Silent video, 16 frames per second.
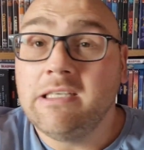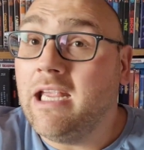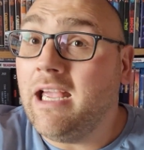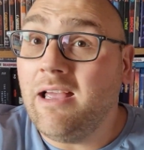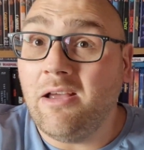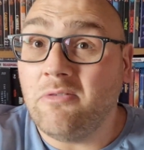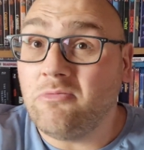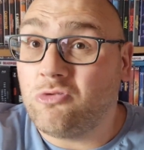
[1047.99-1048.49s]

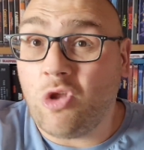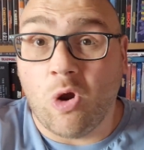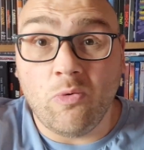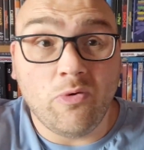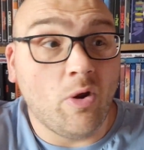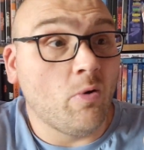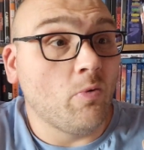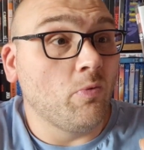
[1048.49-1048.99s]
Yeah,
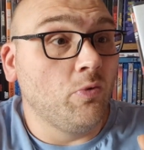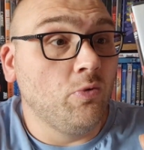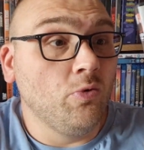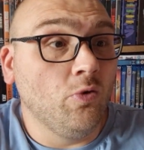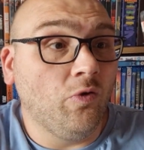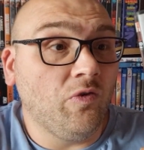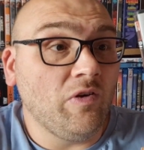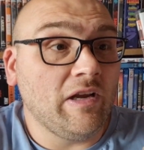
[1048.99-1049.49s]
don't know
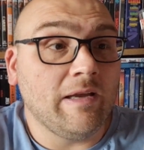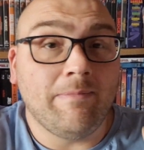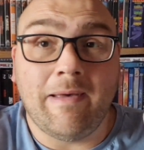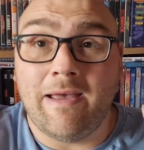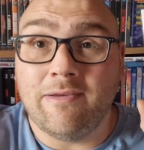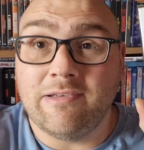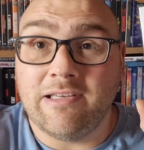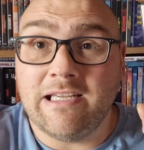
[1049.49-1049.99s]
nothing
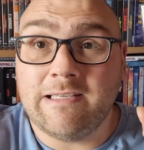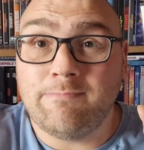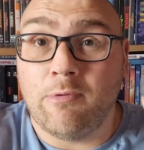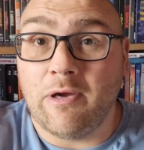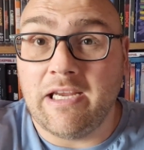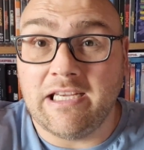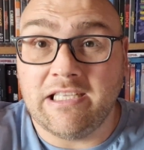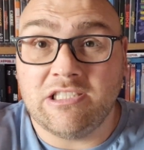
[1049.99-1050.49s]
about this,
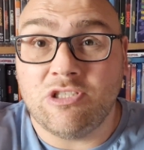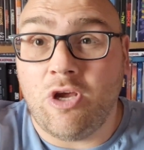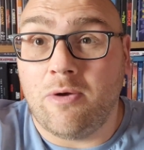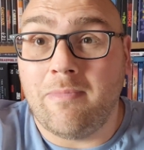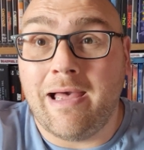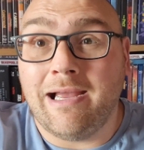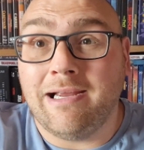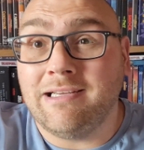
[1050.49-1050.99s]
but he's
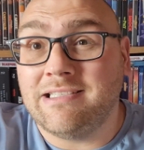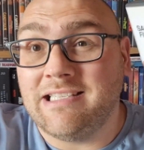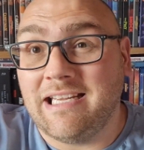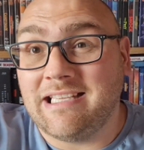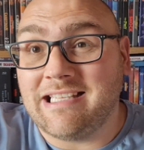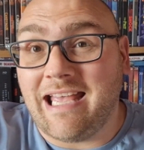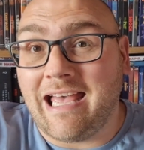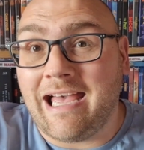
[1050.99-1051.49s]
Tom
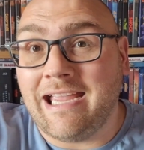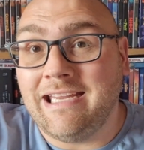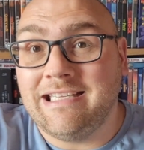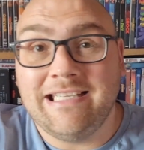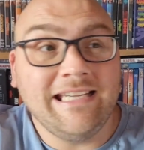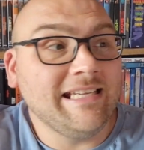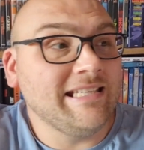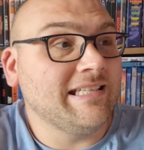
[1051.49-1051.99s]
Hanks, it's
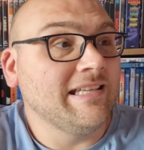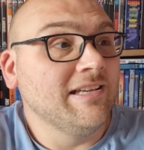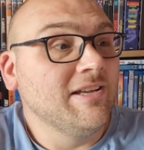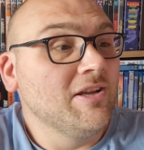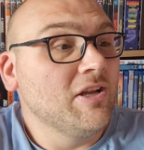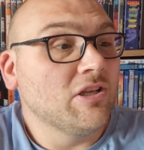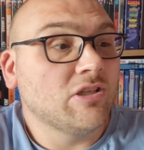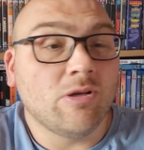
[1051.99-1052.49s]
80s,
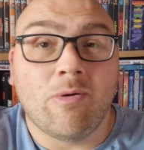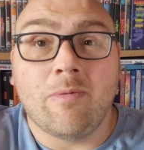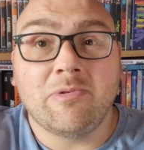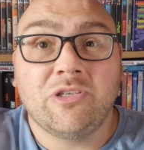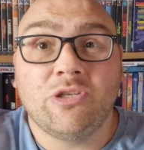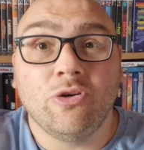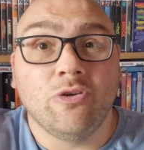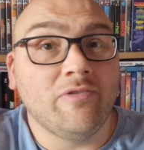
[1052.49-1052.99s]
so
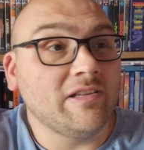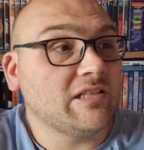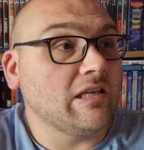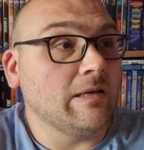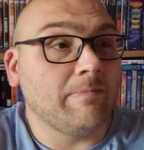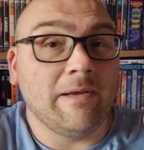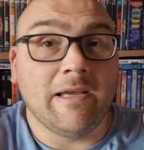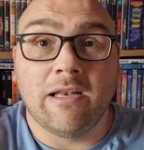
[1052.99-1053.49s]
I'm sure
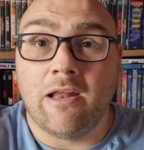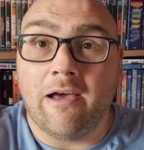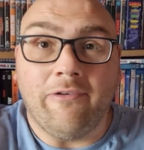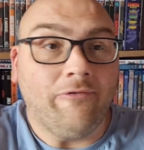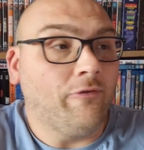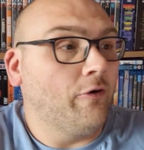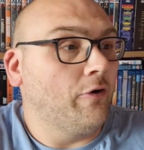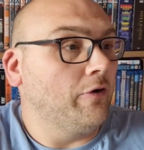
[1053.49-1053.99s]
it's going to be a
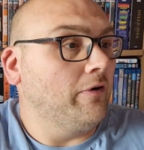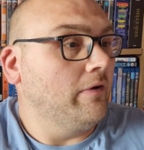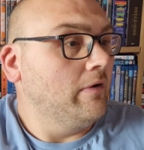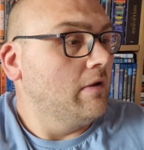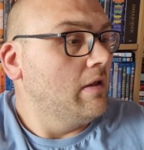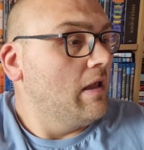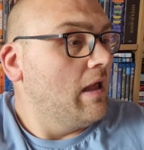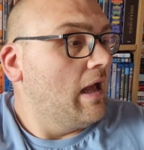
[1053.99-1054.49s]
lot of
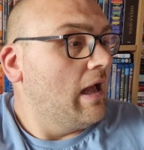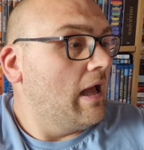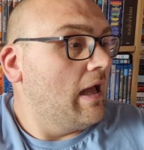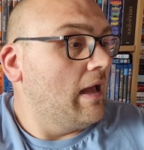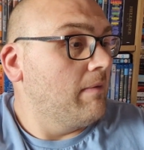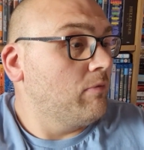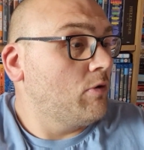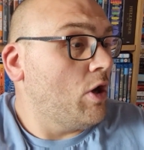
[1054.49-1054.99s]
fun.
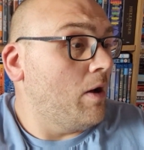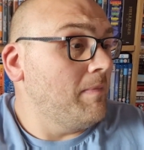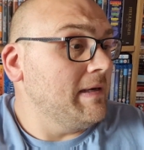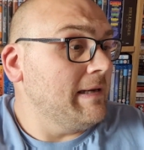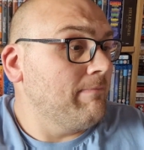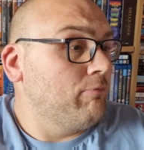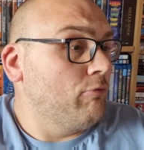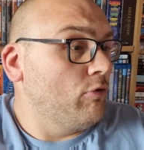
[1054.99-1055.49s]
Um,
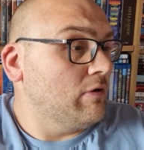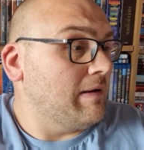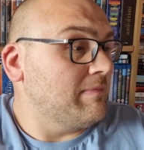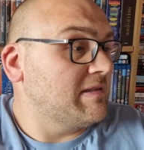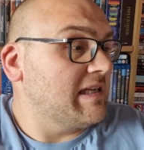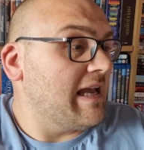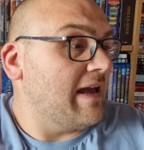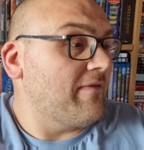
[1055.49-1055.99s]
comedy brought
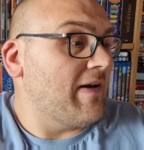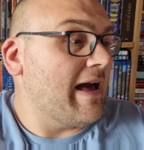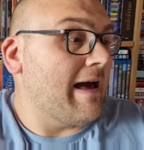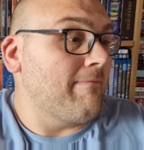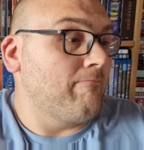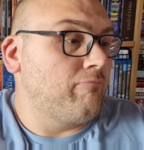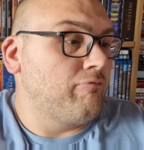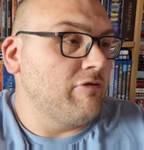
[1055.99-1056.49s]
them together.
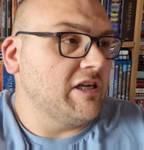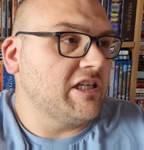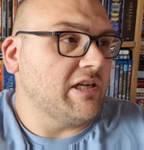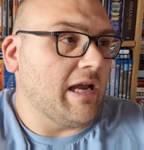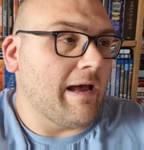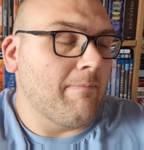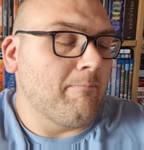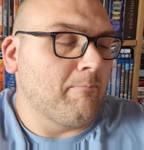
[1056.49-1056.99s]

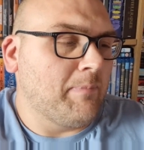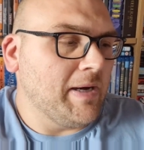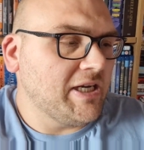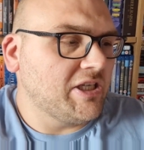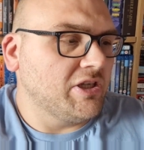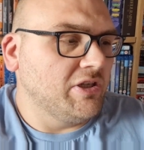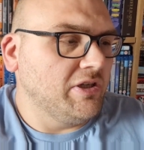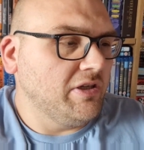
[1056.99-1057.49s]
Ambish
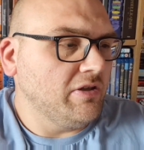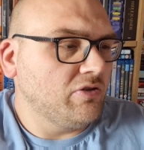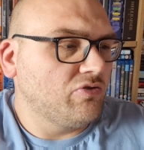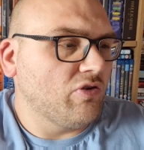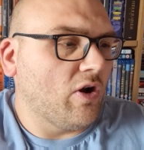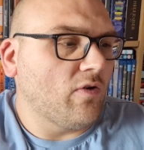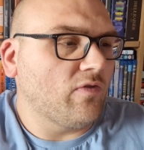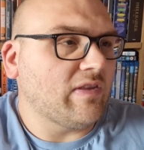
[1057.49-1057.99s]
ambition
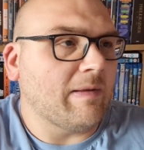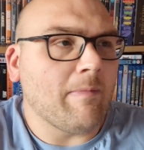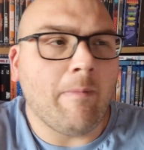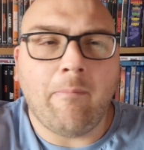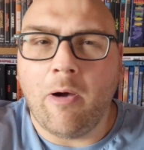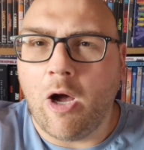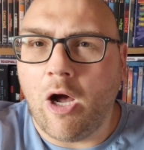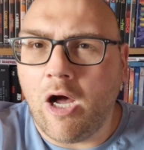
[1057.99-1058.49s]
drove
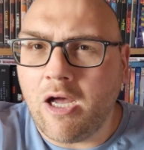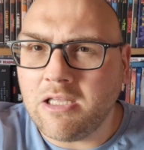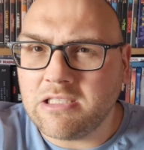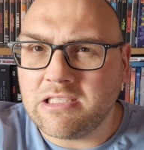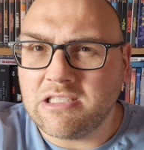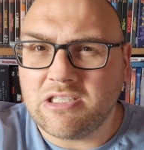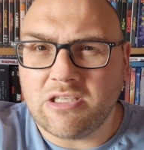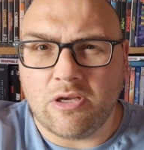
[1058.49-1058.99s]
them
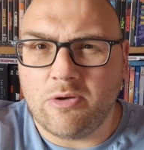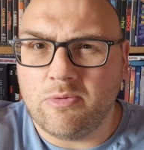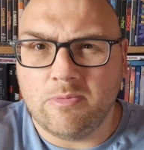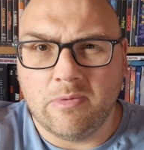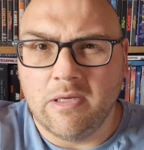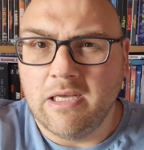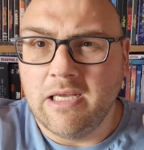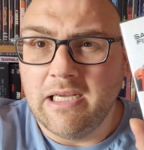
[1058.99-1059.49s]
apart.
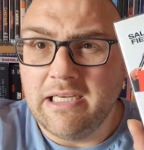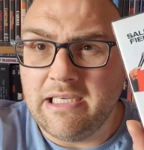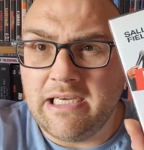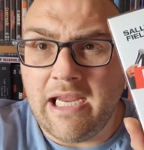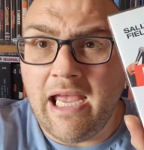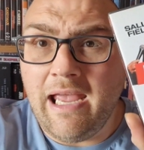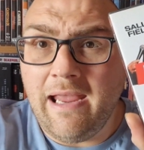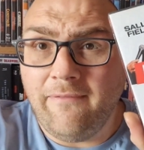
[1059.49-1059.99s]
So,
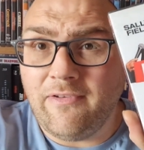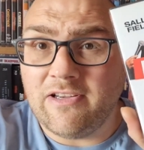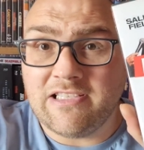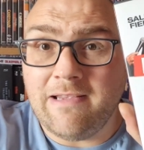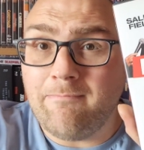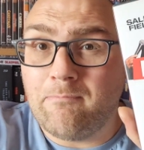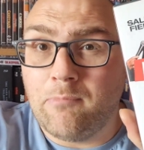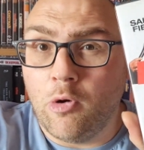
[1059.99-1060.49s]
yeah, if
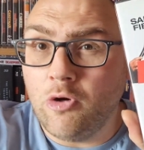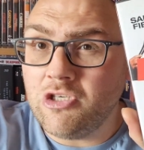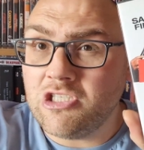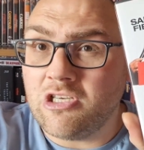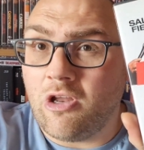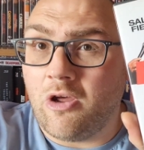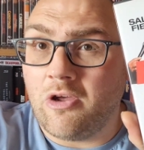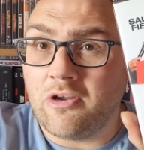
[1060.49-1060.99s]
you've seen
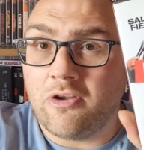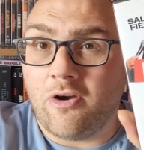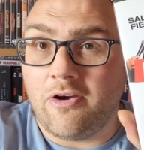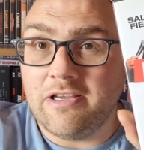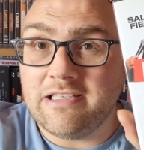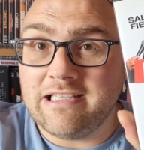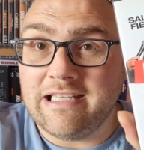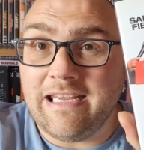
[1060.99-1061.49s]
Punchline,
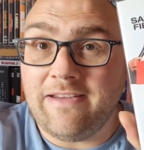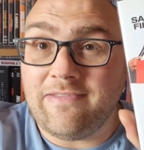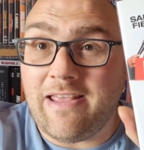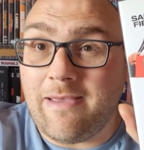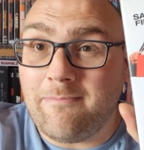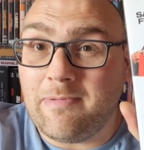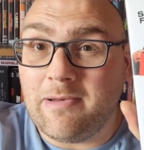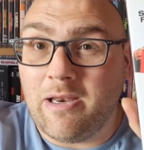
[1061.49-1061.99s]
guys,
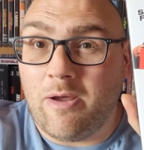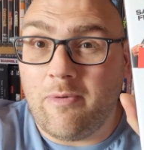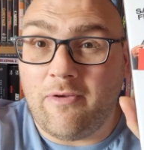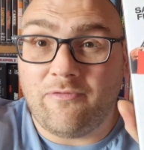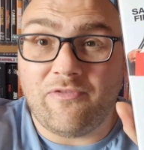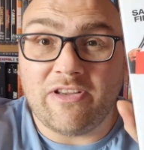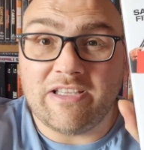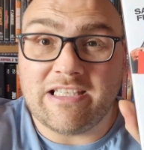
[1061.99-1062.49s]
leave them
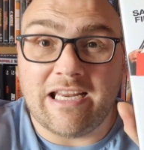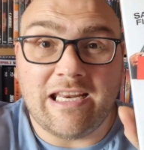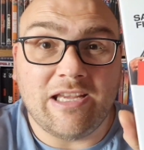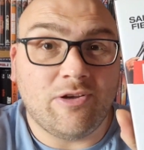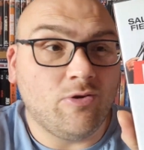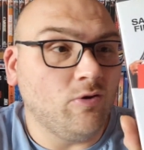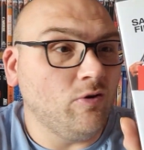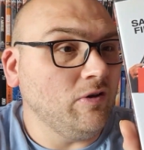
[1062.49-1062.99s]
below if it's
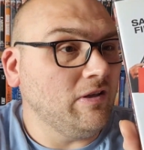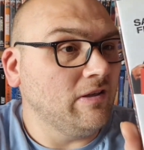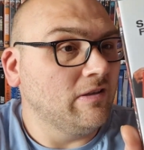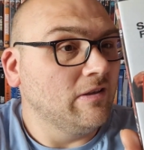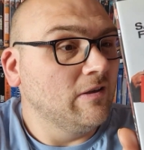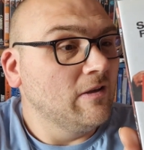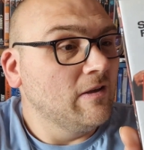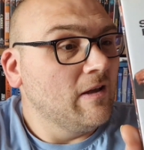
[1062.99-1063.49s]
any good.
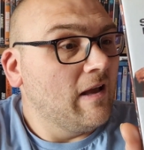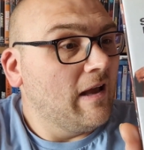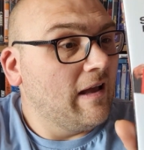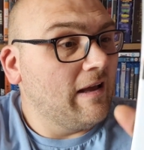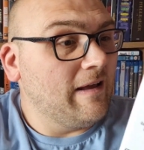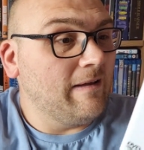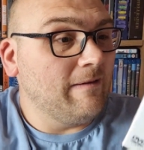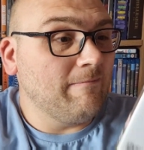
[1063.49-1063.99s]

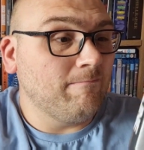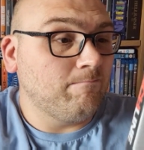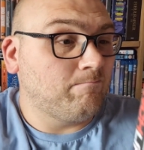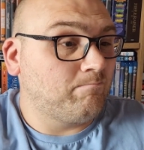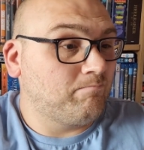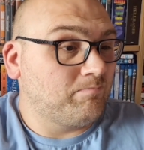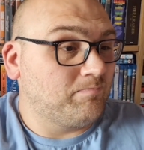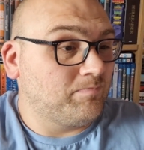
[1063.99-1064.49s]

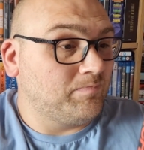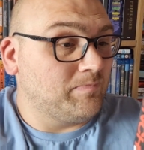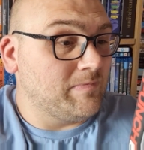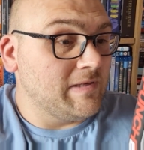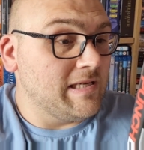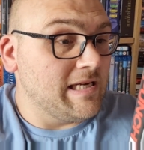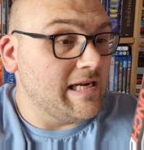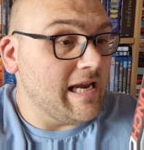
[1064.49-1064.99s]
Um,
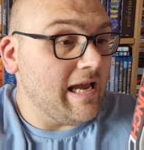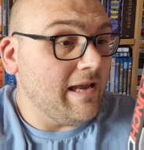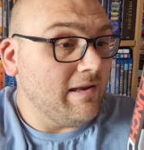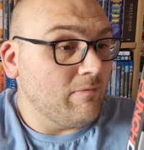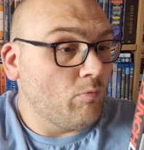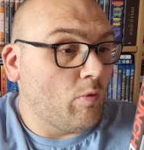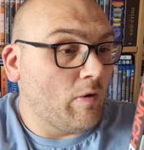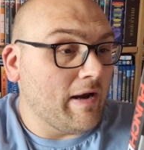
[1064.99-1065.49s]

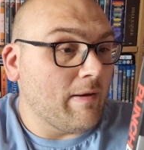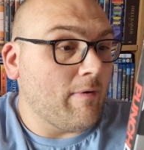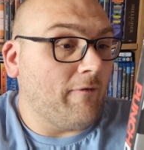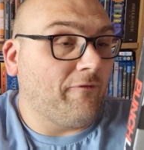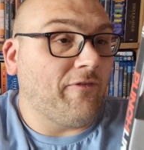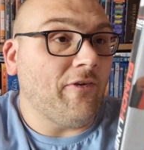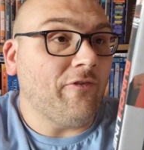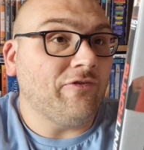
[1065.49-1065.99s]
yeah, one
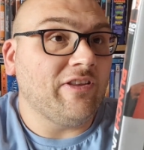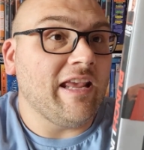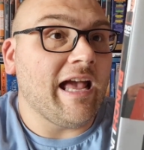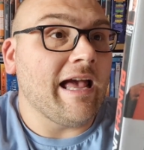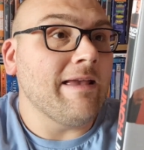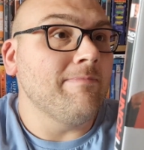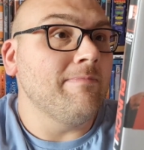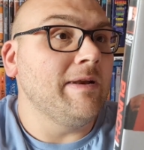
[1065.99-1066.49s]
hour
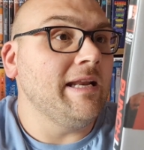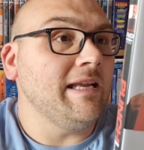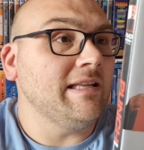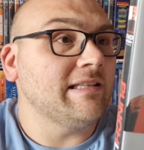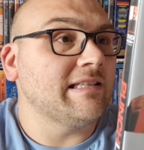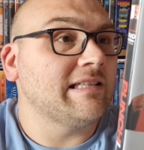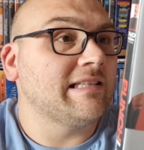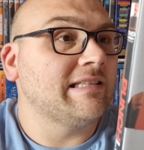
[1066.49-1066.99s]
58
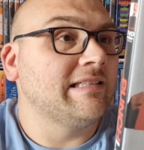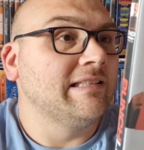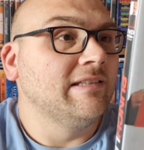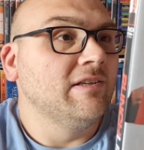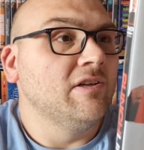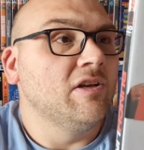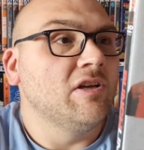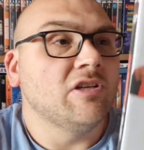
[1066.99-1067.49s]
minutes.
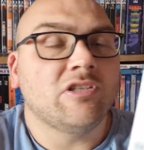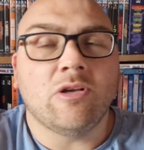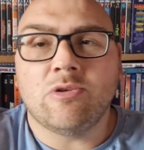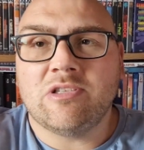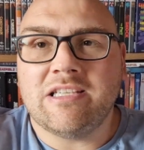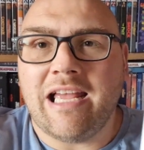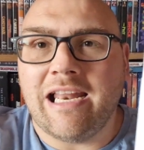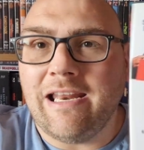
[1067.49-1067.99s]

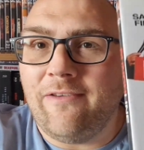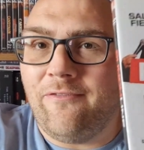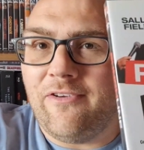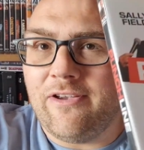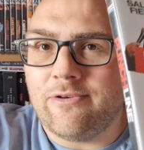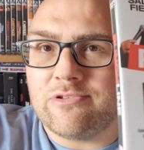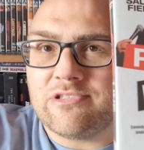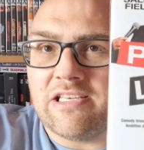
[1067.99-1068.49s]
So Sally
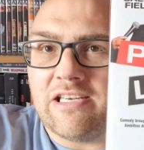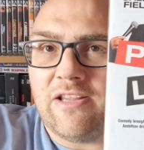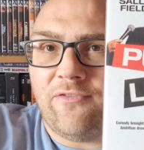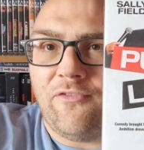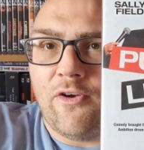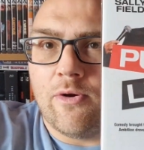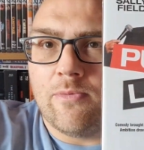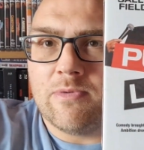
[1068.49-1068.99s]
Field's in
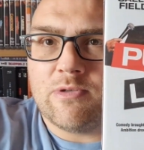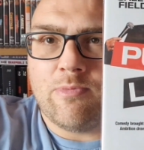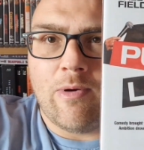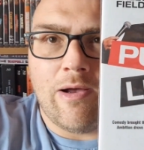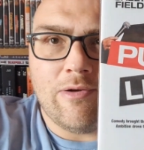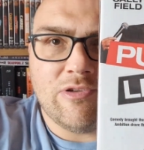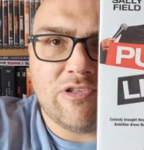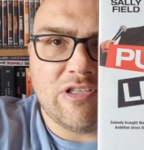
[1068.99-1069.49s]
this film as
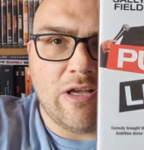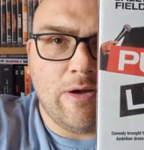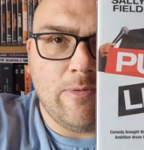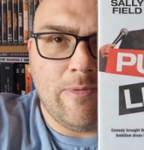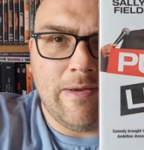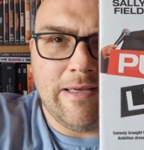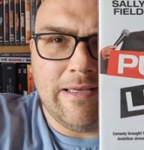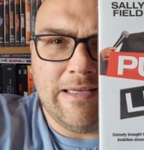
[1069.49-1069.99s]
well.
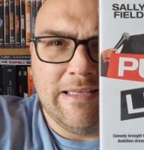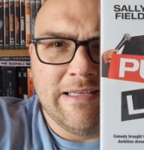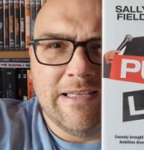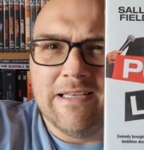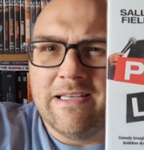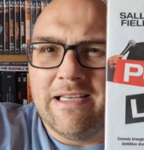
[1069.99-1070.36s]
So, uh,